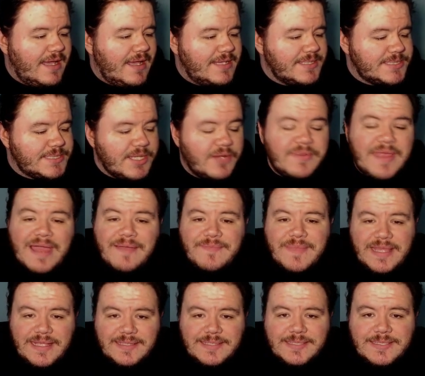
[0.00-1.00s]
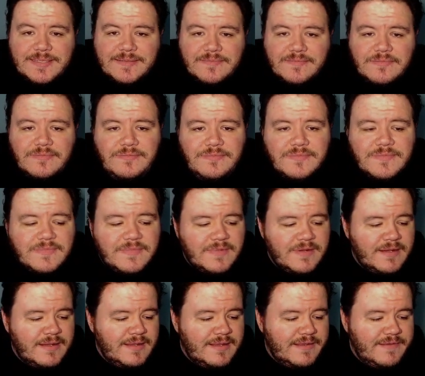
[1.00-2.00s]
So that means
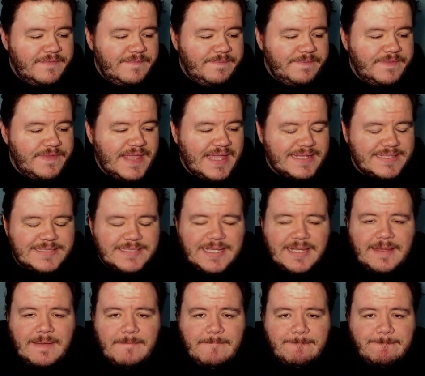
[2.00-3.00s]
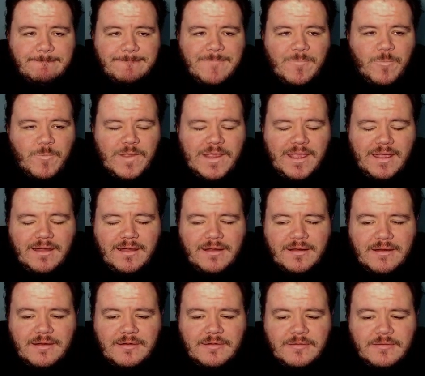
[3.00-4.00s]
that we are